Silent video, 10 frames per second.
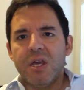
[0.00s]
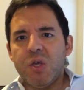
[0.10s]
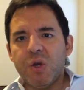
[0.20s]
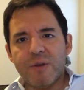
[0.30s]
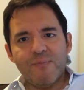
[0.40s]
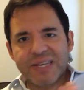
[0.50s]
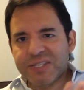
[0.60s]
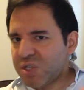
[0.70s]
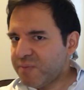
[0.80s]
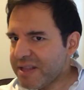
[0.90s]
You can
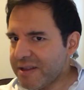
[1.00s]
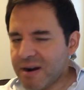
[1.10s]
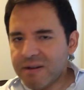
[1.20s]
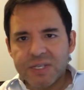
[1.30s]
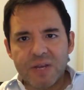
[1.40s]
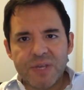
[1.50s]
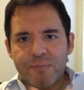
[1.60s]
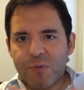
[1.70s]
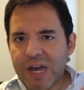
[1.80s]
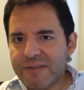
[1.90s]
message me there, send me a
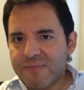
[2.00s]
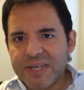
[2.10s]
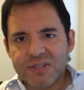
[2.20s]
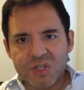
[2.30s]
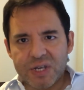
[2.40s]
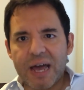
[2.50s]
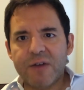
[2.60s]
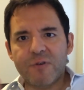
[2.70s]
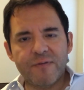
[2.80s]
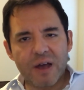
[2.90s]
private message.
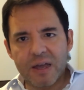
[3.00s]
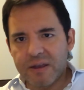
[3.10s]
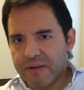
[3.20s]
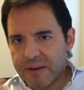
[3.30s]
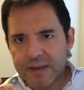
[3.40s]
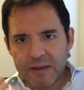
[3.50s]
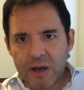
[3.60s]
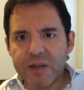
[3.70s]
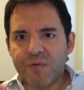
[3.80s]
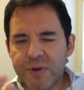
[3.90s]

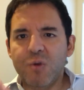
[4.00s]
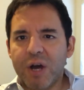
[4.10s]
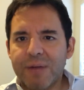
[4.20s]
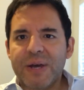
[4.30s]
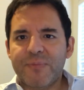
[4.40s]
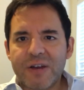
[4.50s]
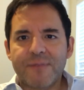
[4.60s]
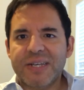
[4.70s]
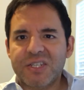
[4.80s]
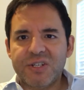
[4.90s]
I often look at my
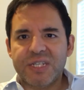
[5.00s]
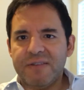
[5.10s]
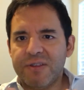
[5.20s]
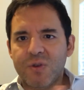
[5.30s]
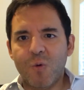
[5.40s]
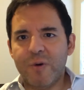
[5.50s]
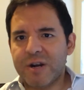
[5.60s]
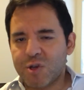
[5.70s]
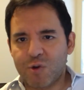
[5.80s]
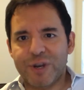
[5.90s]
private messages, even though we
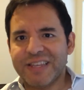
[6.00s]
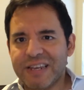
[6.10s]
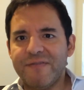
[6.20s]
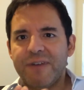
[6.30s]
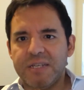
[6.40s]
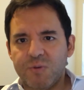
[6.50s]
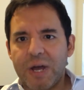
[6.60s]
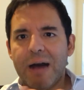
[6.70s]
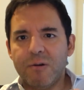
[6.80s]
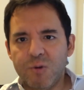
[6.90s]
are not connected in Facebook.
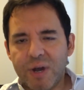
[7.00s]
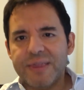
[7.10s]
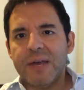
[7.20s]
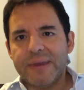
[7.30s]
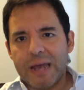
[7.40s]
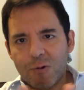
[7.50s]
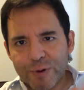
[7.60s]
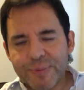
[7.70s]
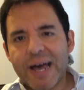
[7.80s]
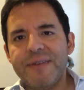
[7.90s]
I will look at them and I'll
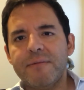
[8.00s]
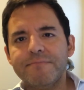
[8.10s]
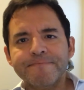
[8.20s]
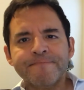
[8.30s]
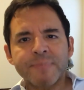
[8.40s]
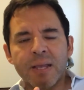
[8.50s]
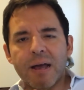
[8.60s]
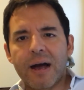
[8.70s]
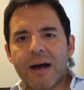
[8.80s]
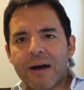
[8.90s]
reply them.
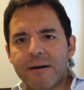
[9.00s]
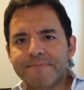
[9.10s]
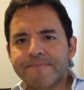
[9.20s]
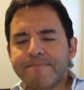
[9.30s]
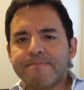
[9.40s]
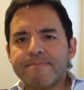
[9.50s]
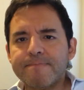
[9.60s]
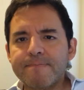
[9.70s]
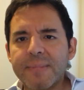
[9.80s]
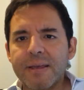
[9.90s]

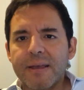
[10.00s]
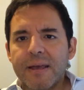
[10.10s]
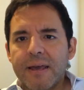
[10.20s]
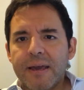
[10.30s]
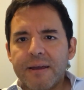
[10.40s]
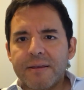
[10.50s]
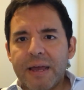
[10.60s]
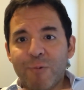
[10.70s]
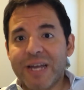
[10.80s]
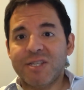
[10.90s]

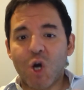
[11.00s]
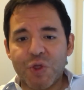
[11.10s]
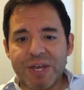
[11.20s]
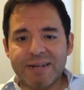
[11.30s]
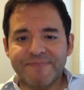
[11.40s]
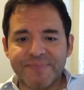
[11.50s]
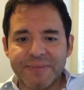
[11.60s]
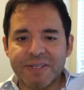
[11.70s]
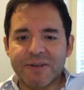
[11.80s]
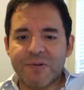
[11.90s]
And we can talk then,
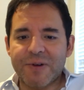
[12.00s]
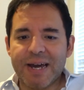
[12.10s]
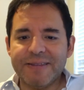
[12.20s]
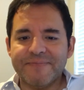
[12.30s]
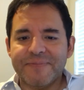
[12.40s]
right?